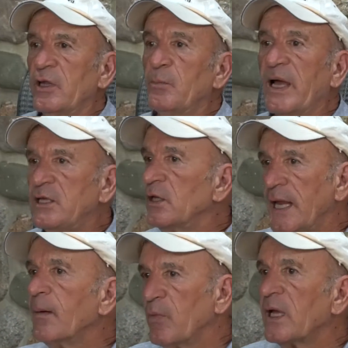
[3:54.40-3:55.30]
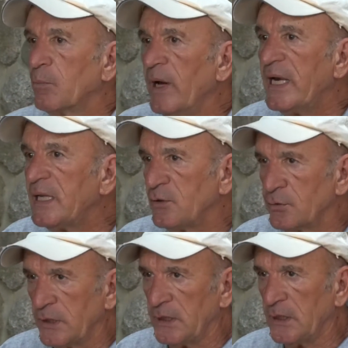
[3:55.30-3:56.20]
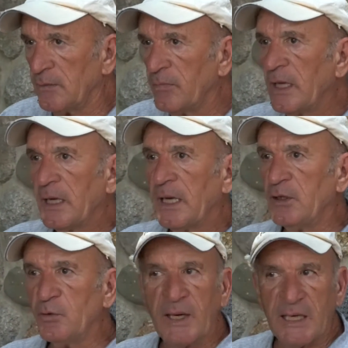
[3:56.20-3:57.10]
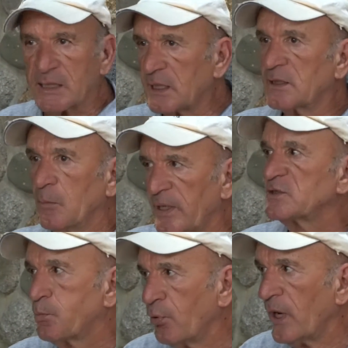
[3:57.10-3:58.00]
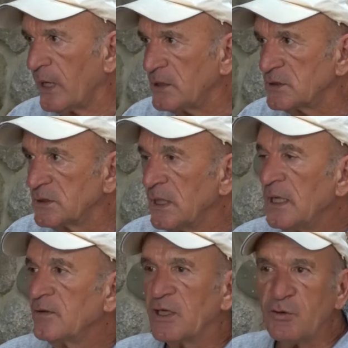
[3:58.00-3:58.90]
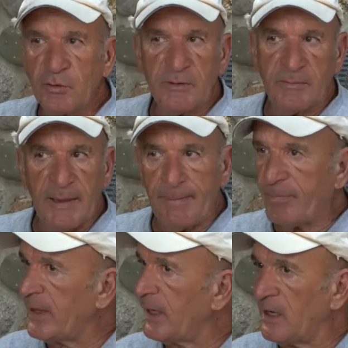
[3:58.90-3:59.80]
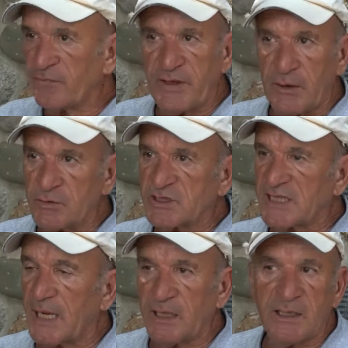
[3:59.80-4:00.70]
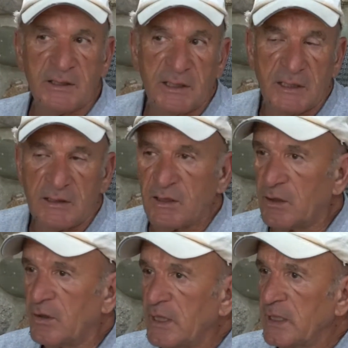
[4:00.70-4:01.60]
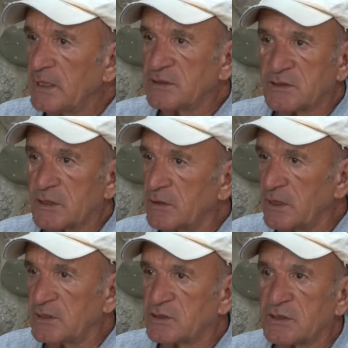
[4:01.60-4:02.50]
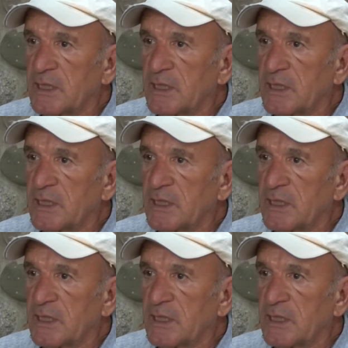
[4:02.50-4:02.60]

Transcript: only might you not make money doing it, and you might not get the best price, and if they don't sell it, you know, it's